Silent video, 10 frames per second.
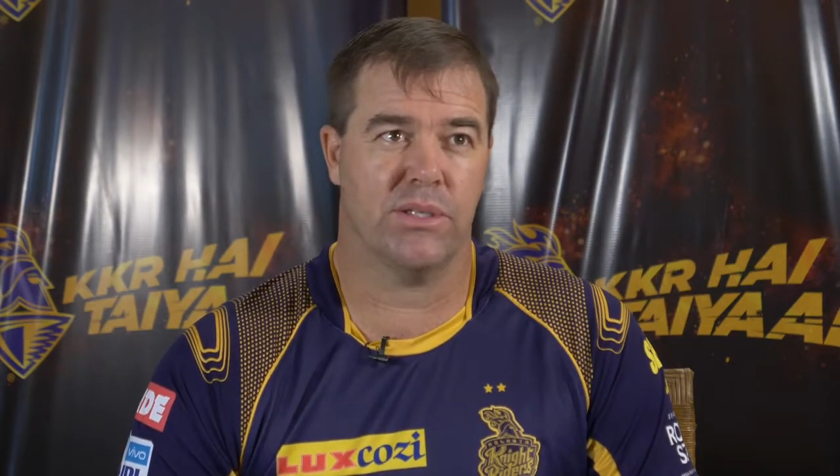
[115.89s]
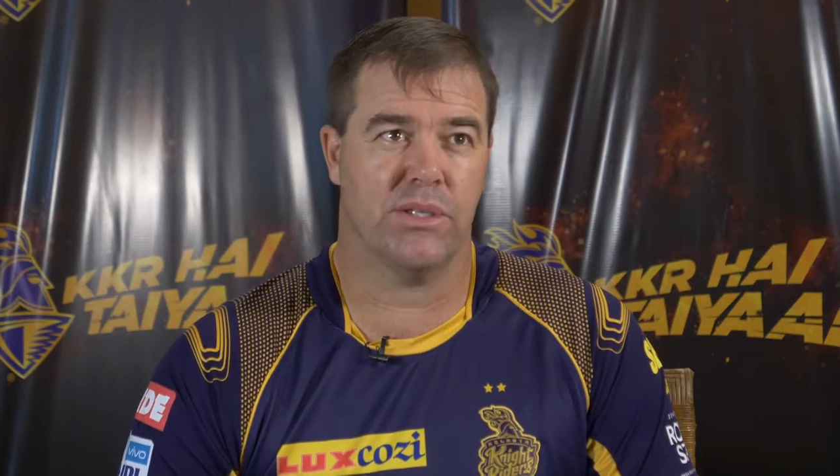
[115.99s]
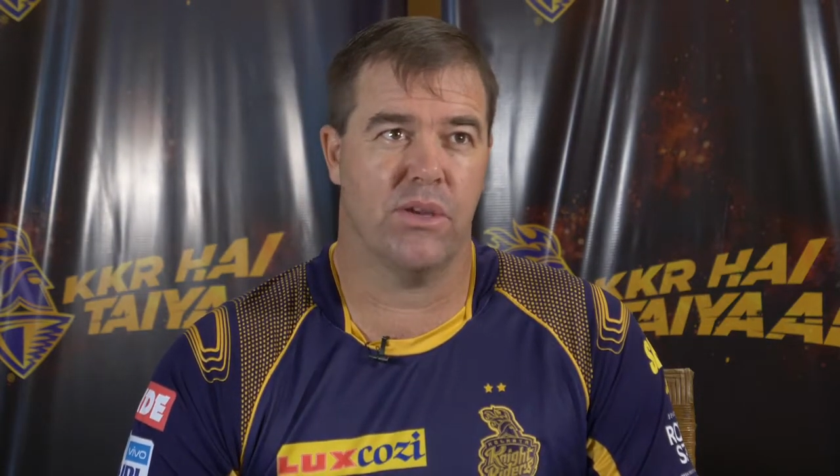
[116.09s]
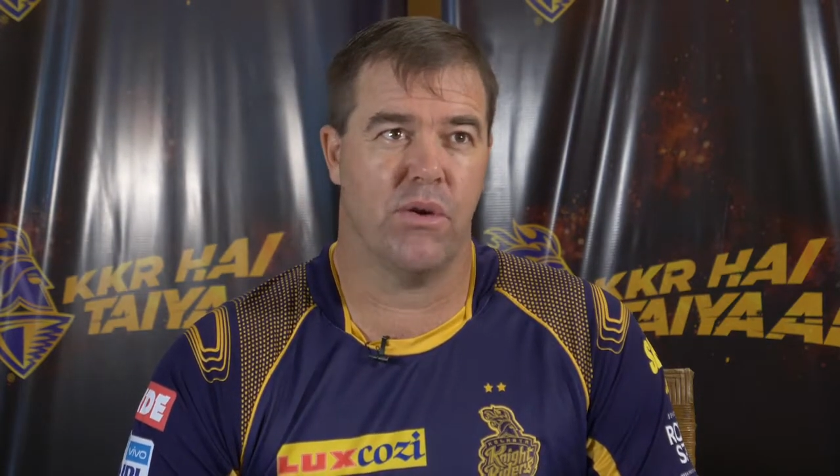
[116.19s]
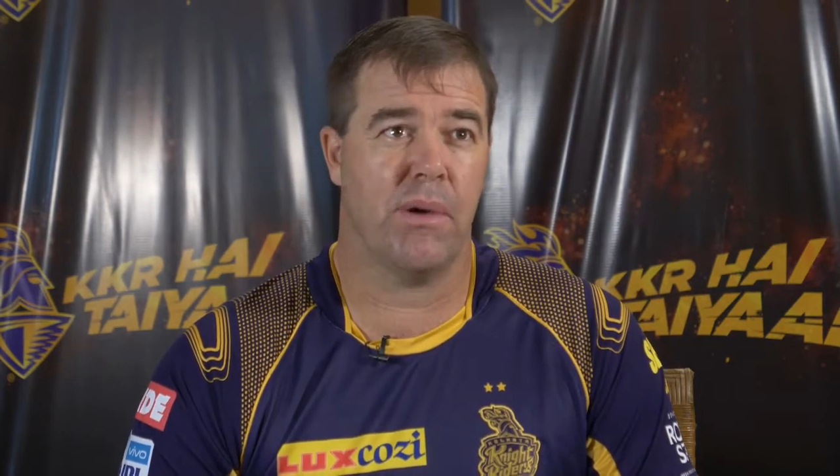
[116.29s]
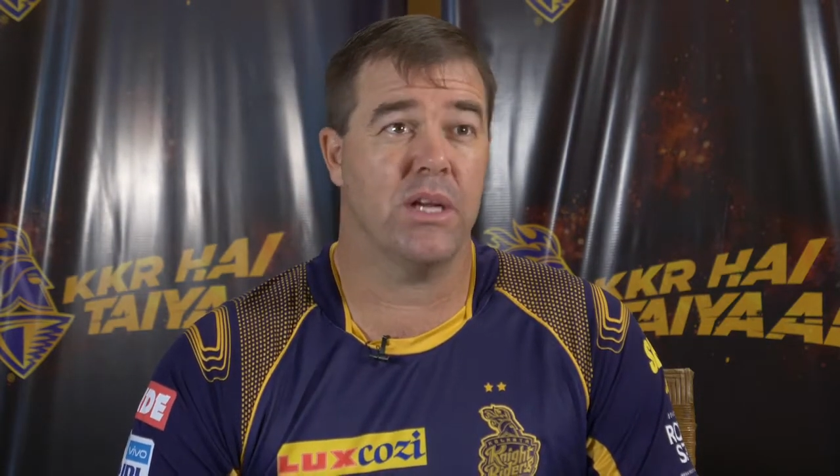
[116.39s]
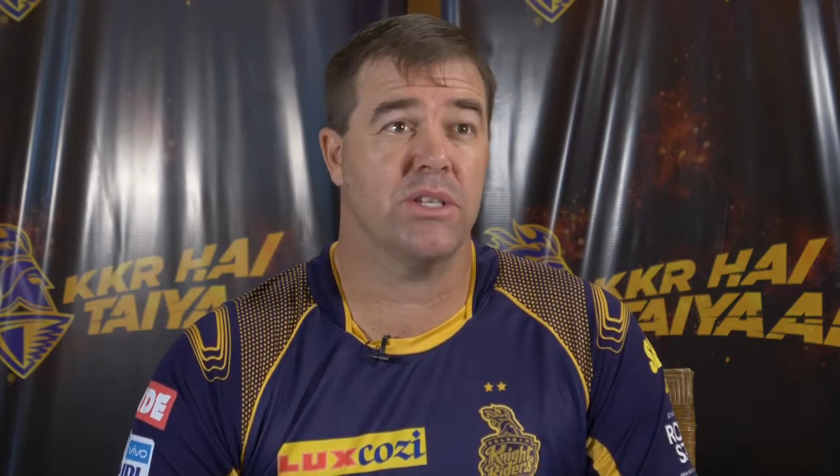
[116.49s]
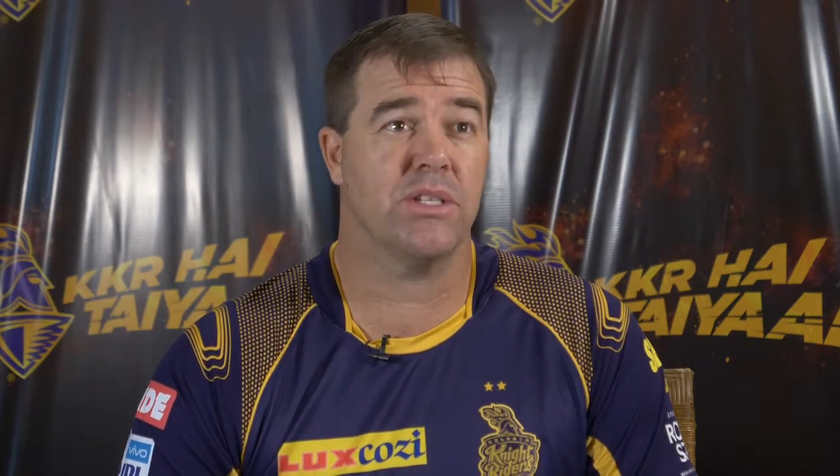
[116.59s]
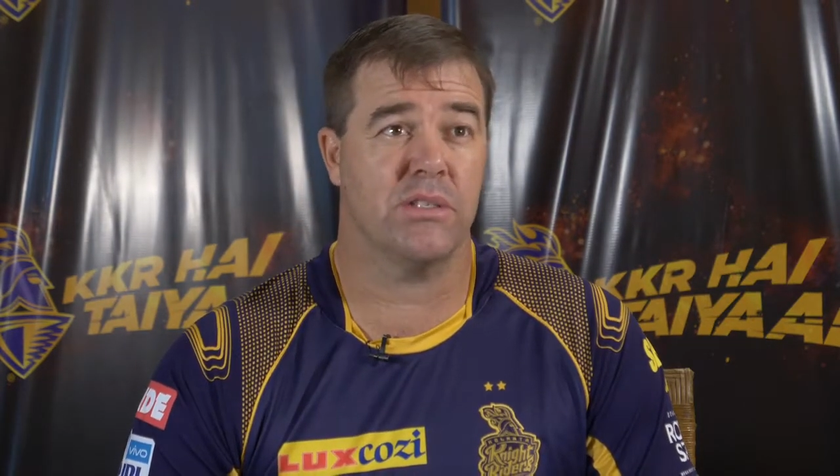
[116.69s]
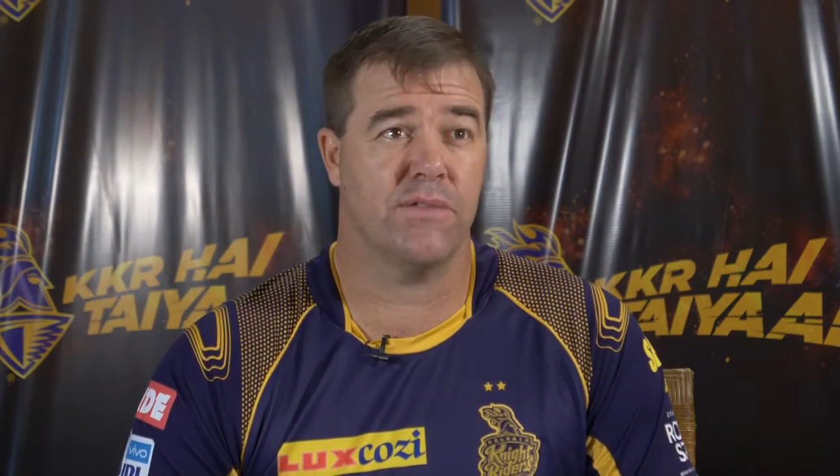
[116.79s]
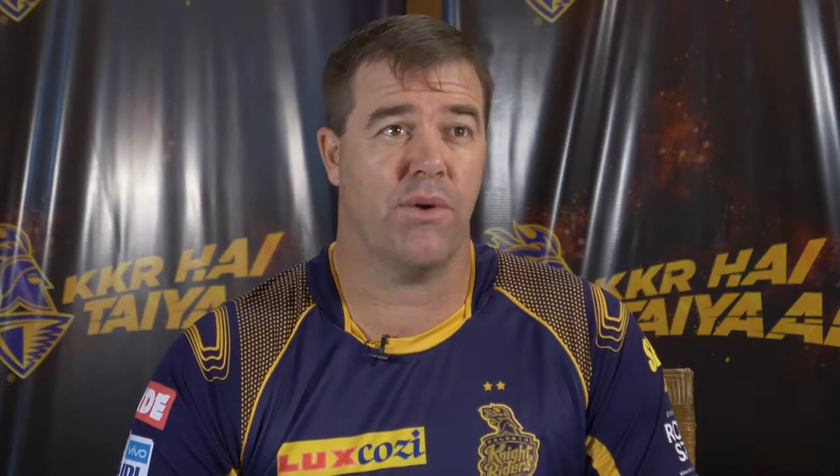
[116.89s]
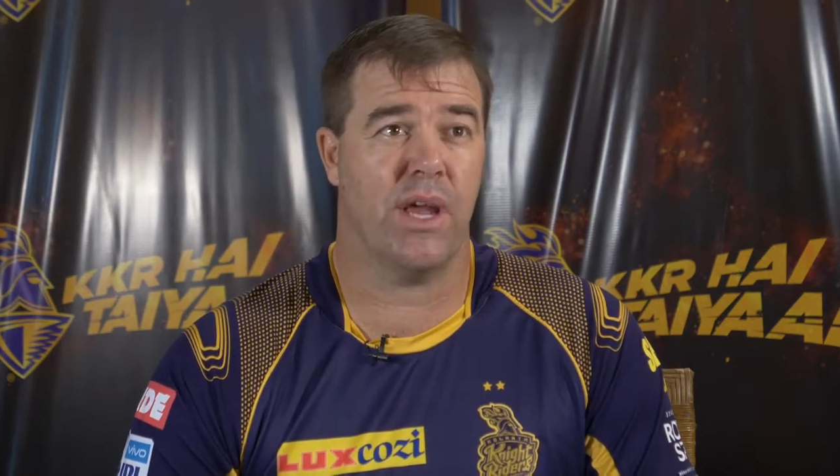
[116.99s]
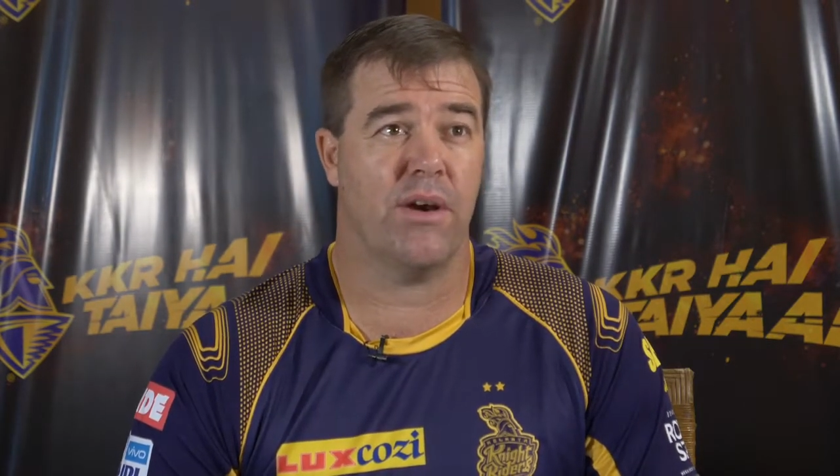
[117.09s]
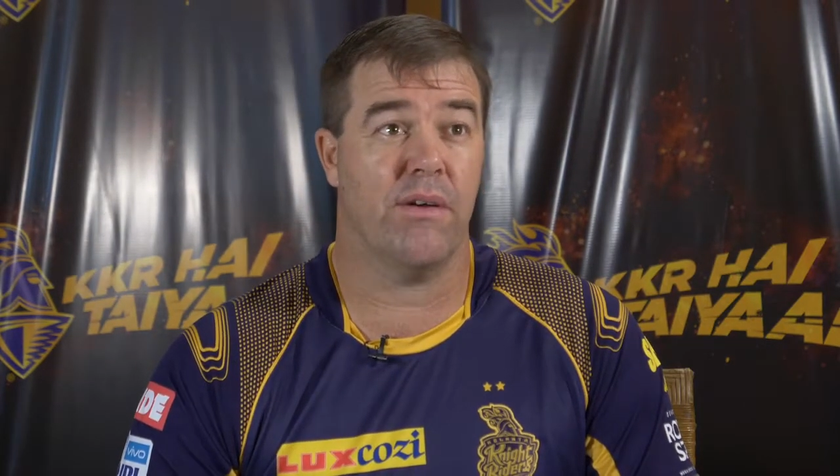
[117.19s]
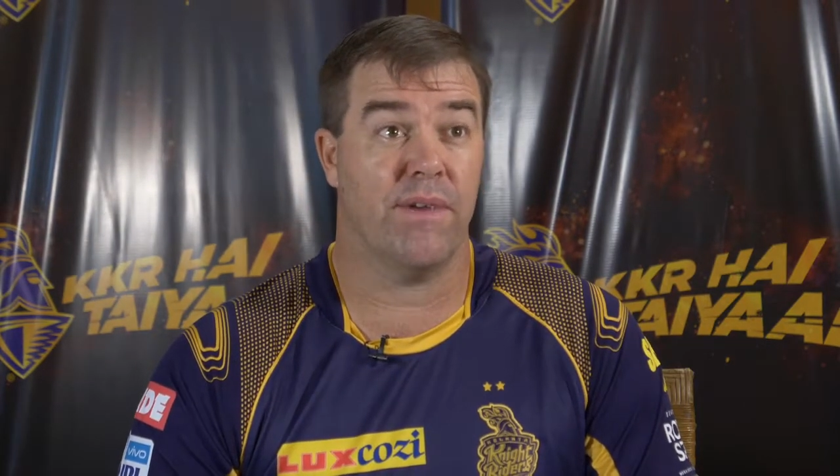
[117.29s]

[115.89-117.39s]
So your margins for error are